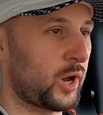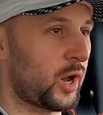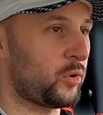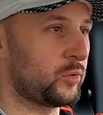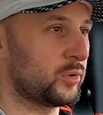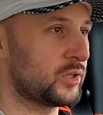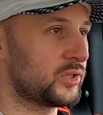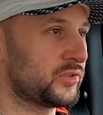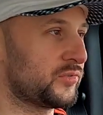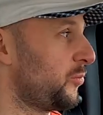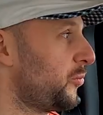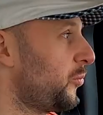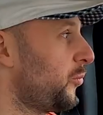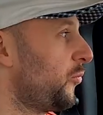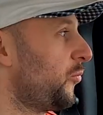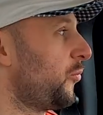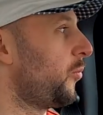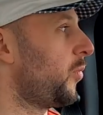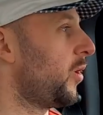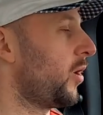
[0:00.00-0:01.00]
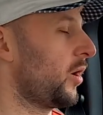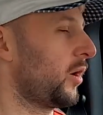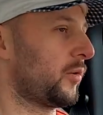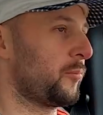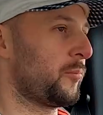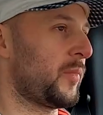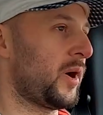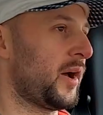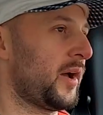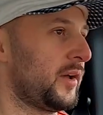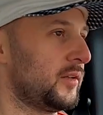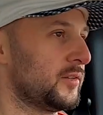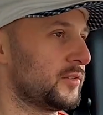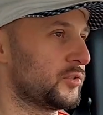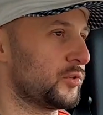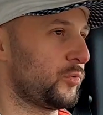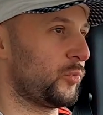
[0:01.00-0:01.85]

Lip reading: I always park miles